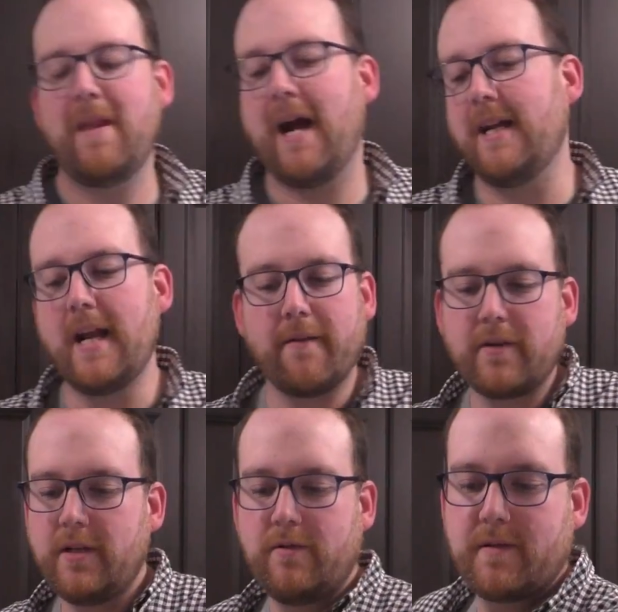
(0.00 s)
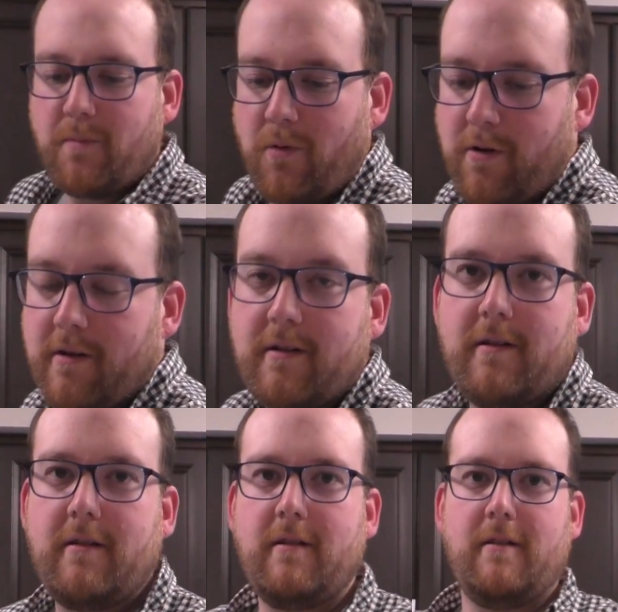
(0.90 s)
I never use more
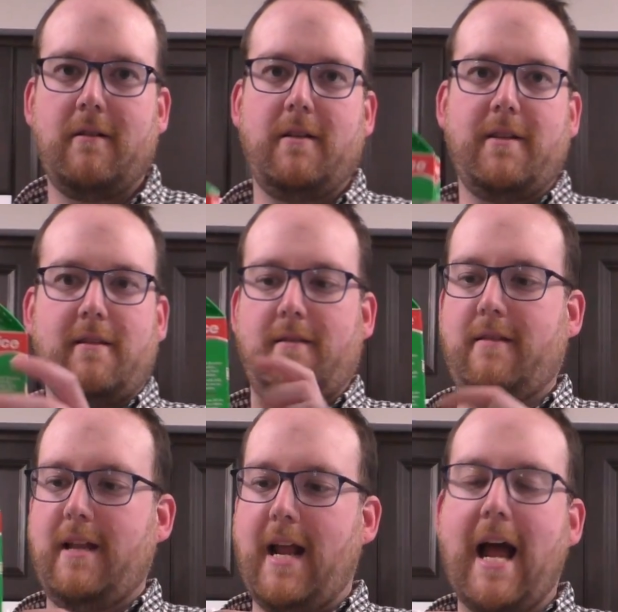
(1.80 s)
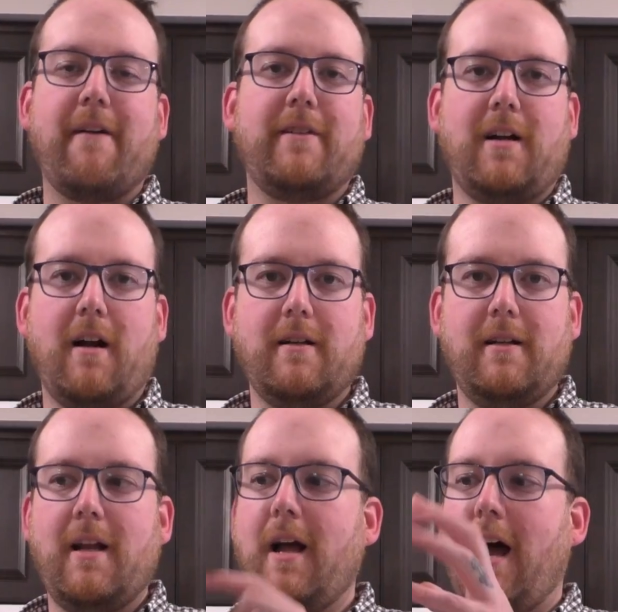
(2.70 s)
than half a
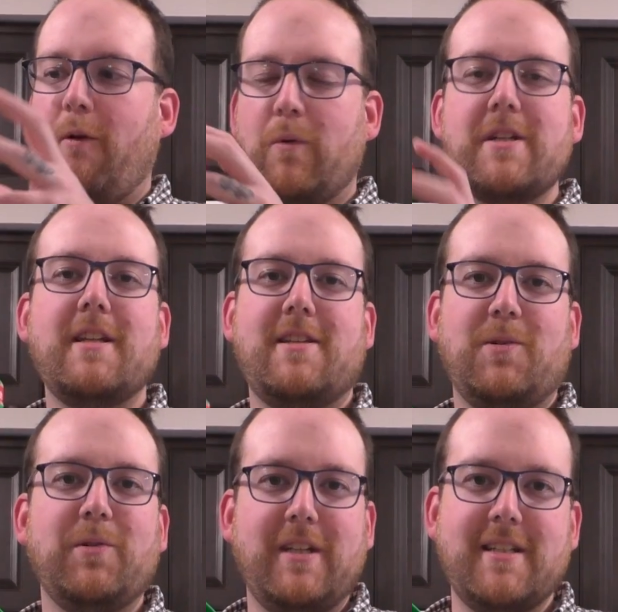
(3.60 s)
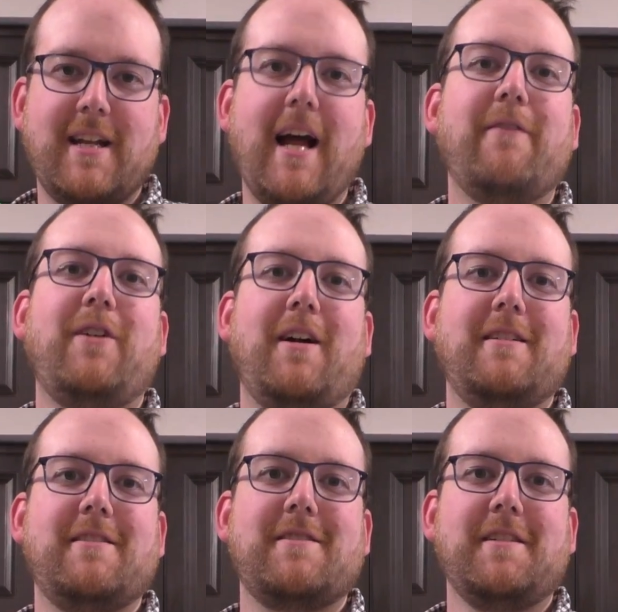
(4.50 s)
carton. I wish they sold these in half
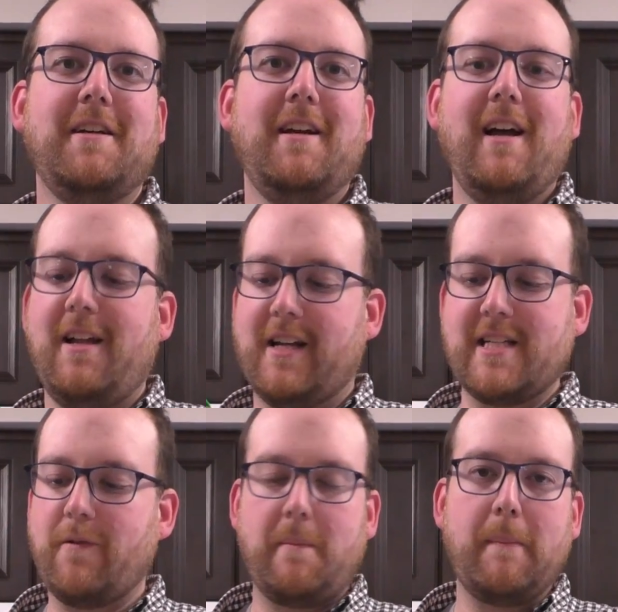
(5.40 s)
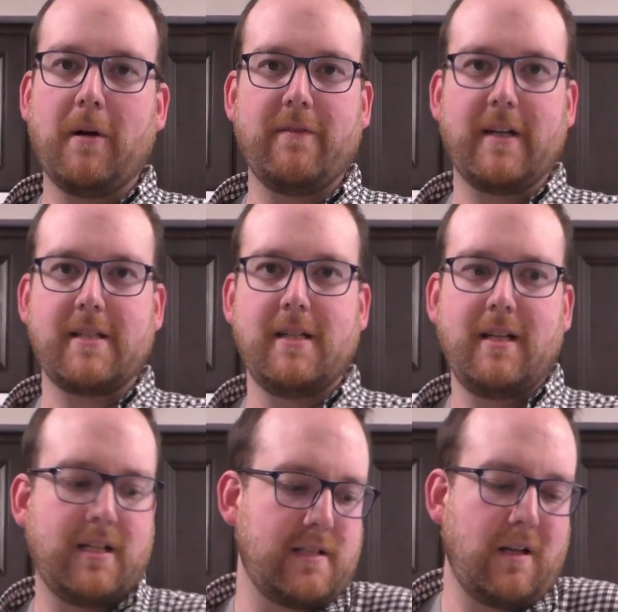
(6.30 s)
cartons. Because it would be perfect.
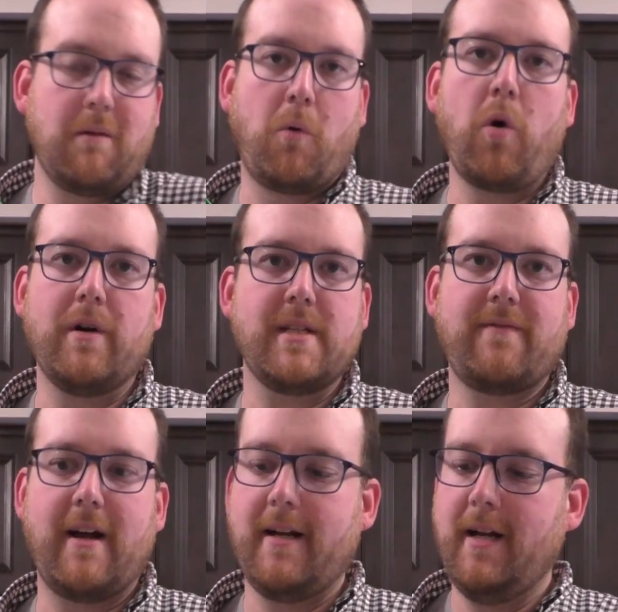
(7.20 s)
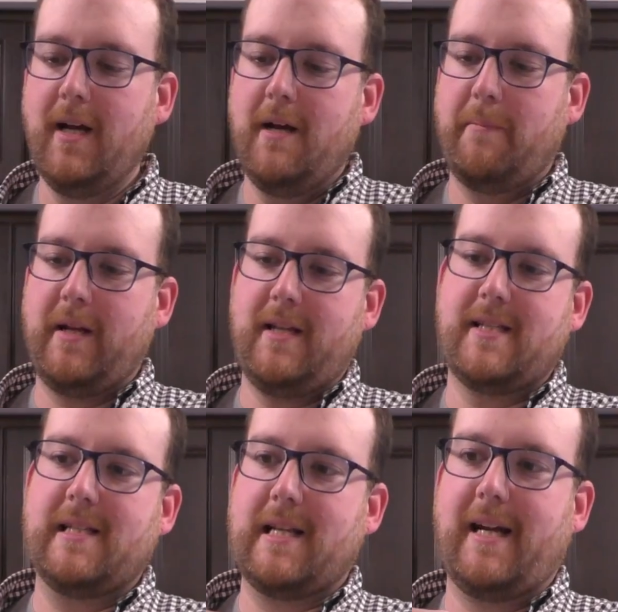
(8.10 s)
Because a little more is fine. But
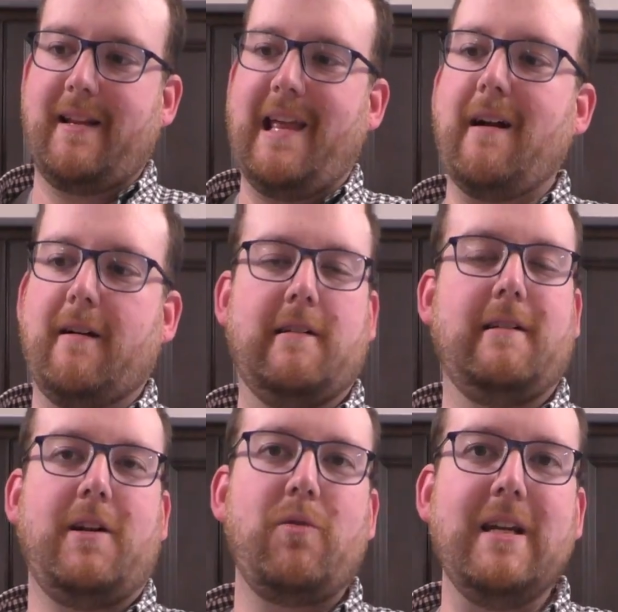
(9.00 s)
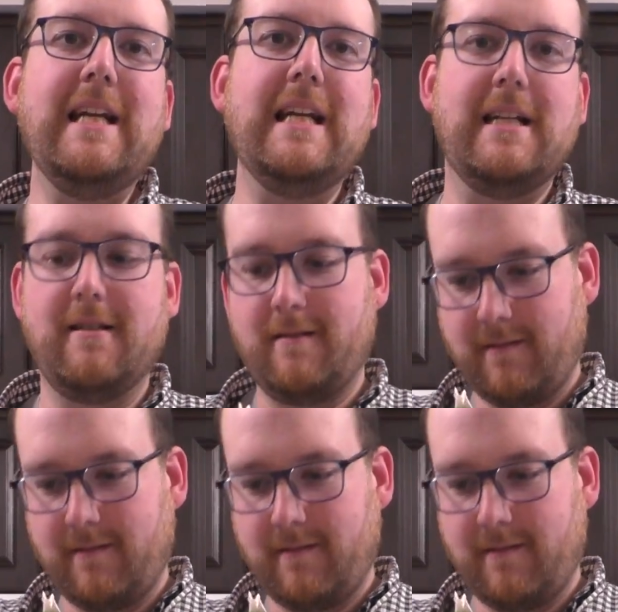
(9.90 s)
this is like there. I don't need...